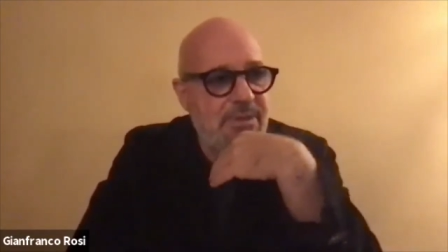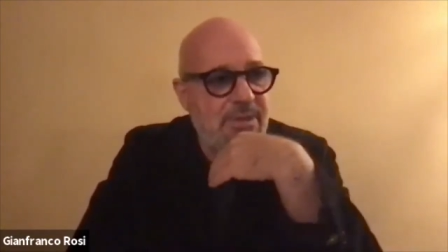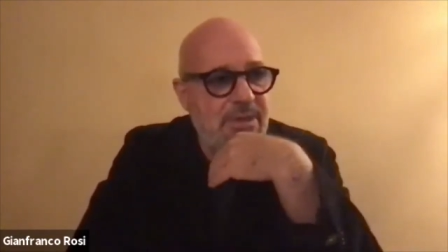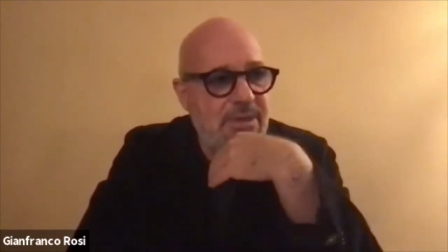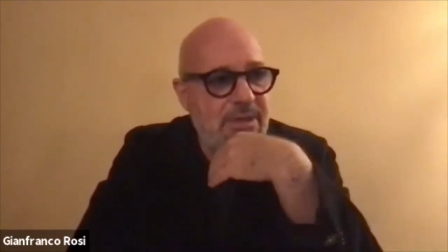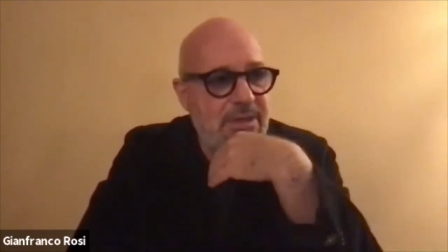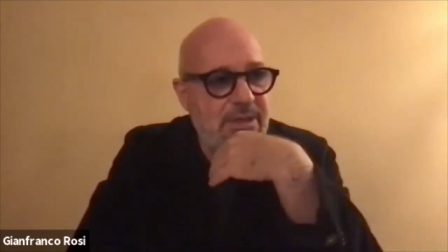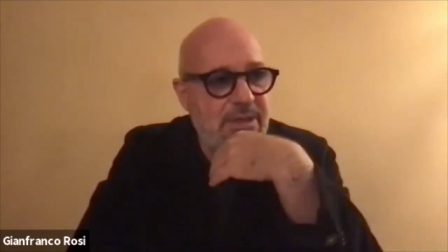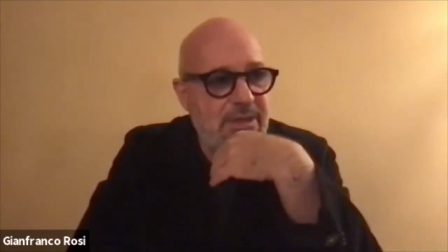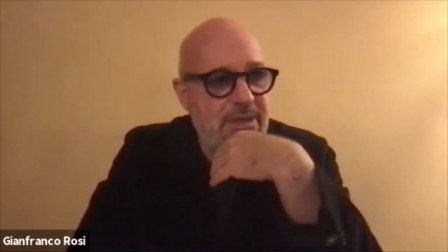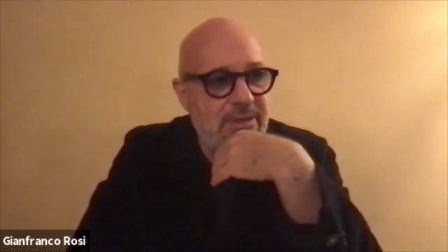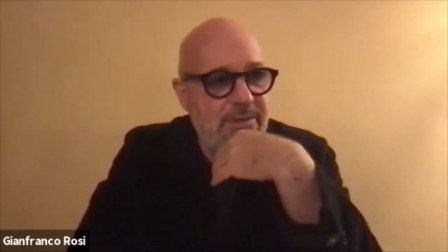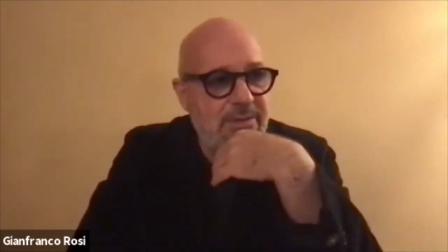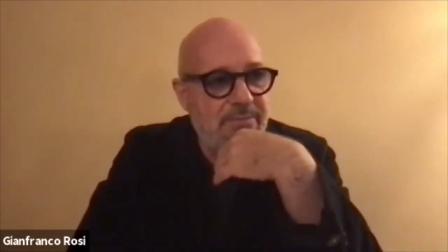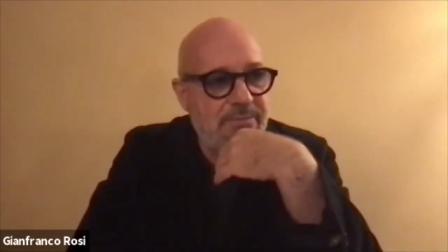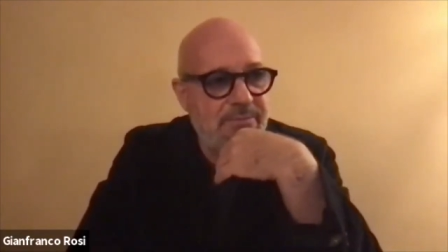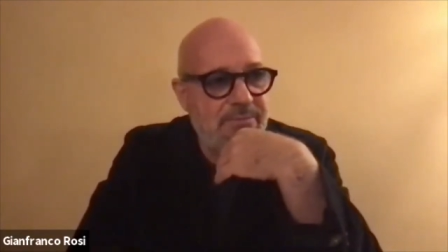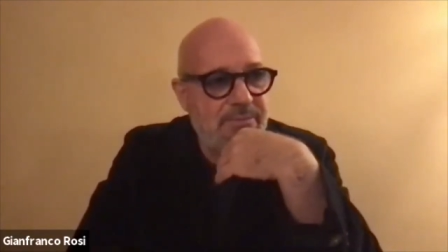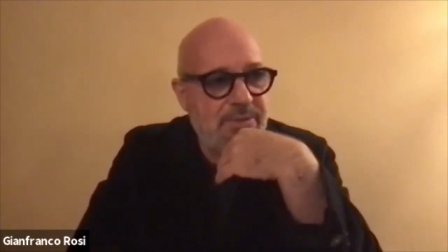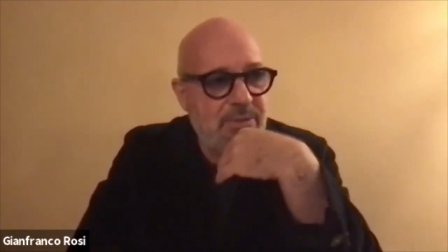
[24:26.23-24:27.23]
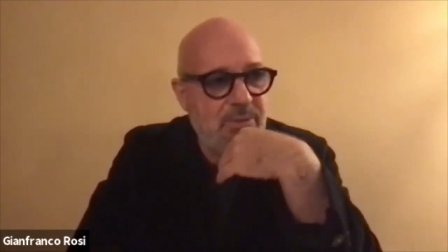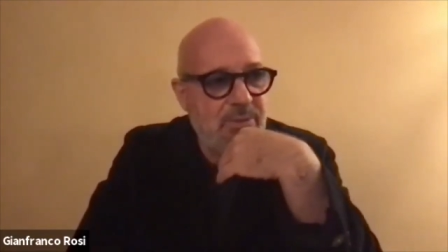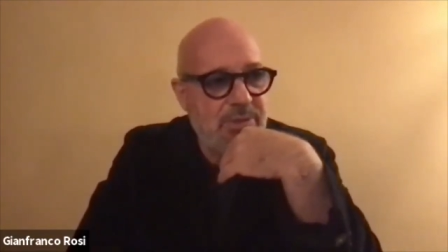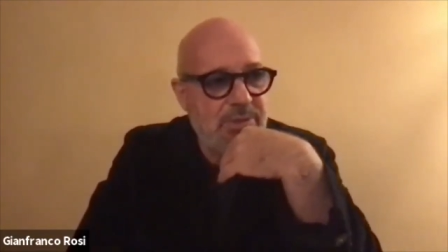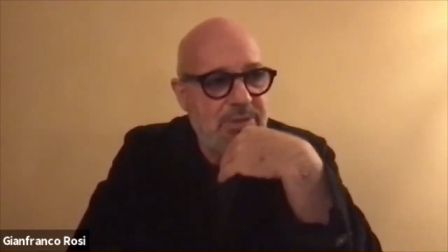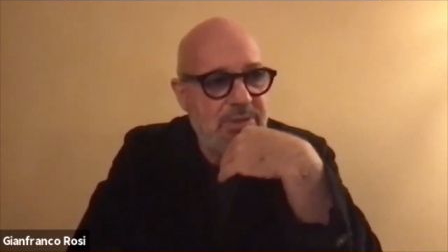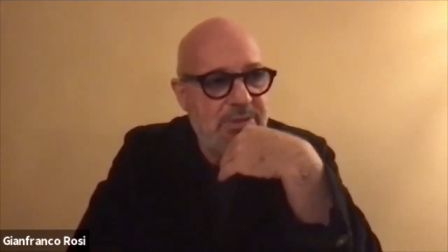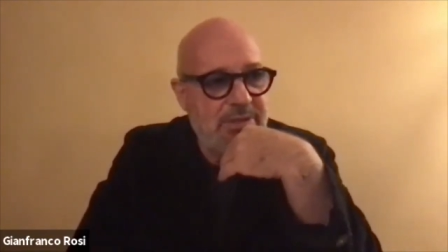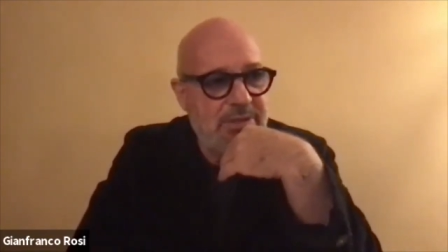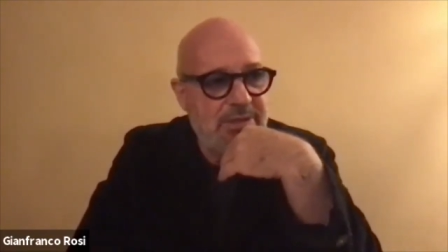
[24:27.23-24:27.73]

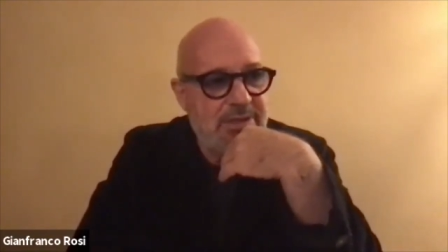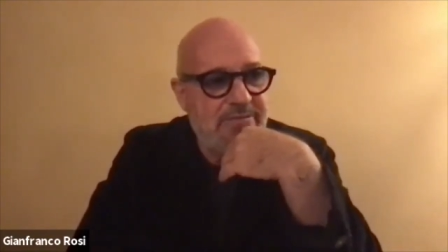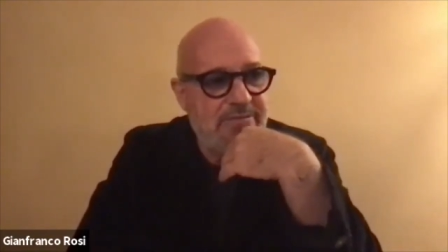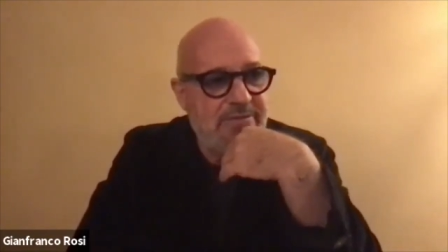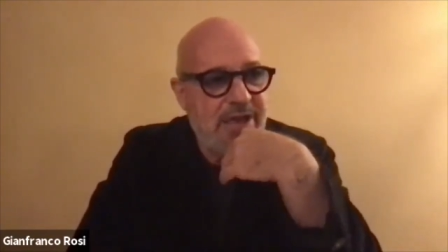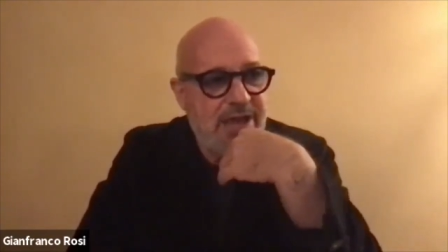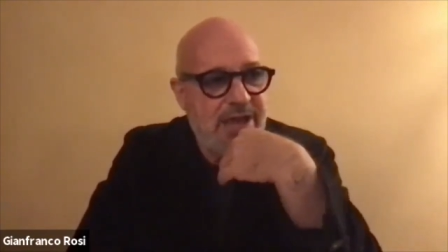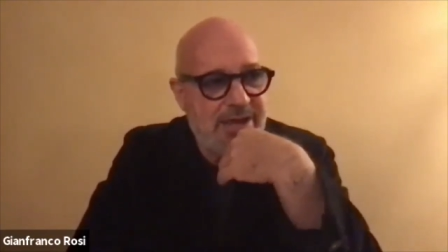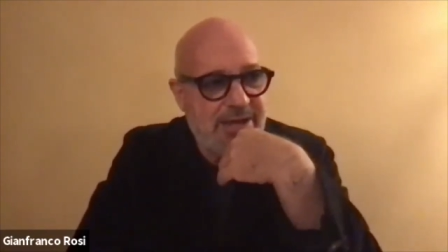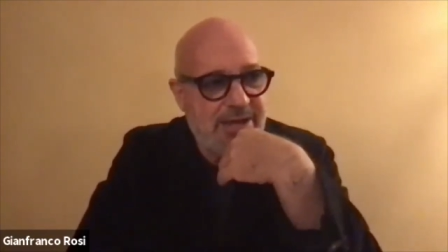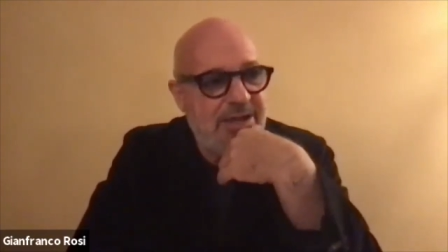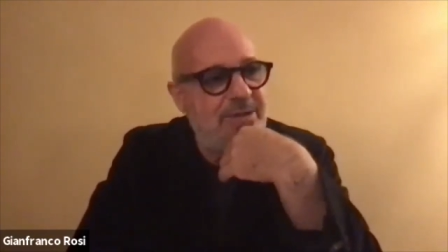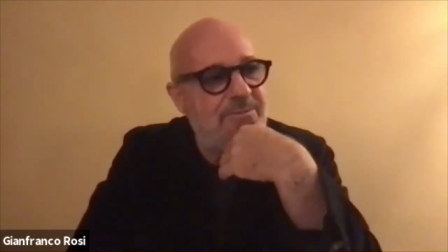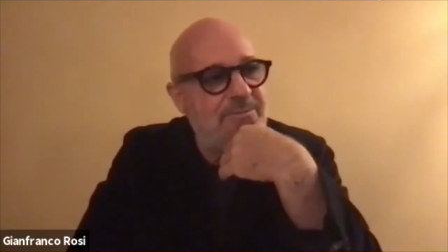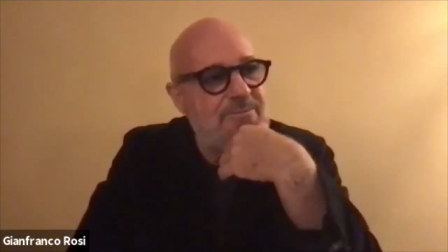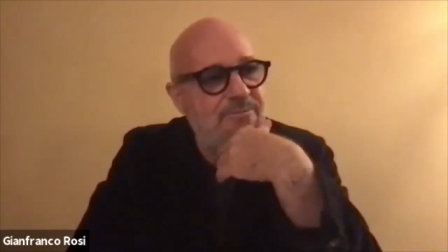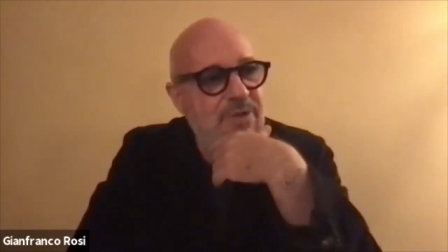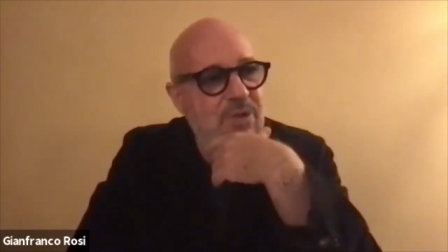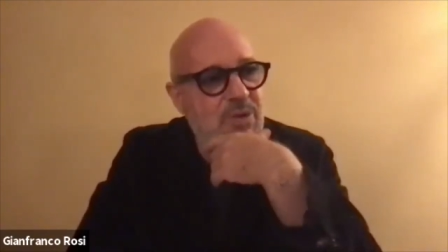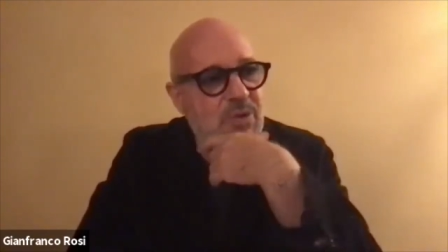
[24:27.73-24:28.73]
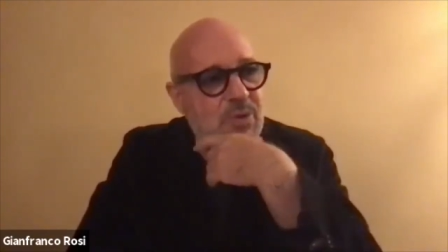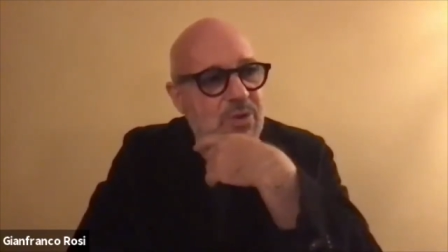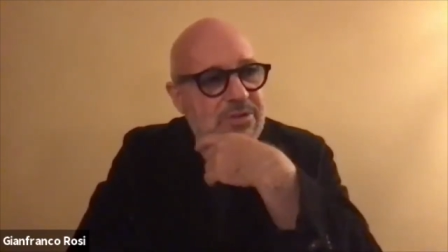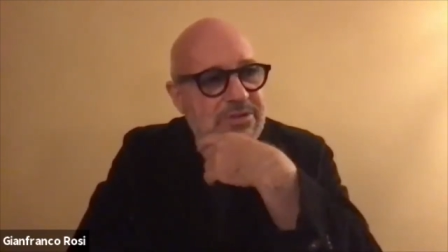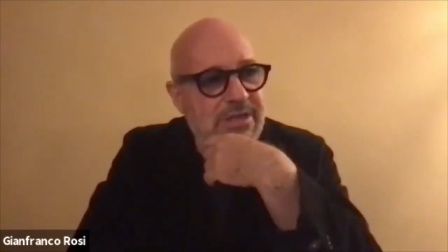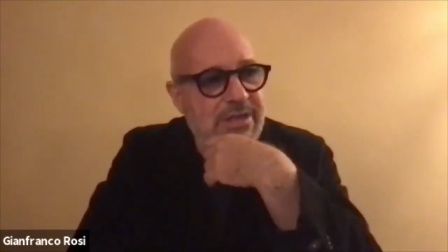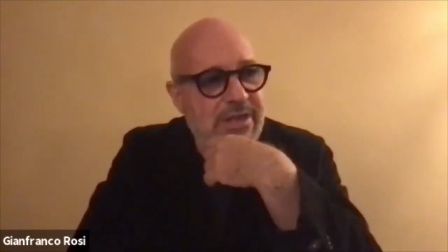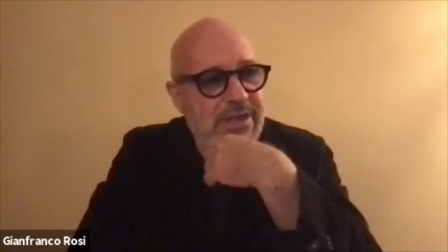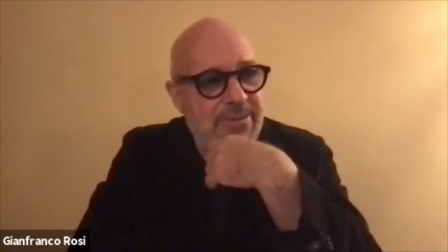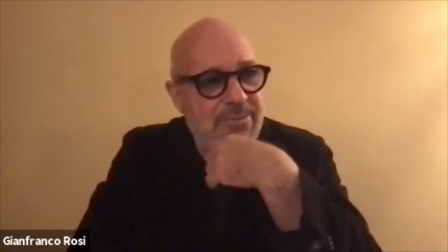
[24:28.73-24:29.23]
with Guevara, who was
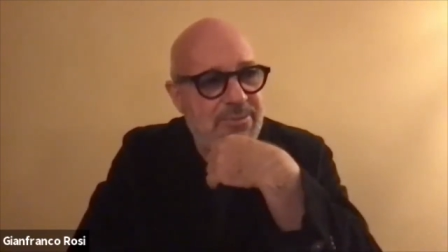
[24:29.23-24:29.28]
the line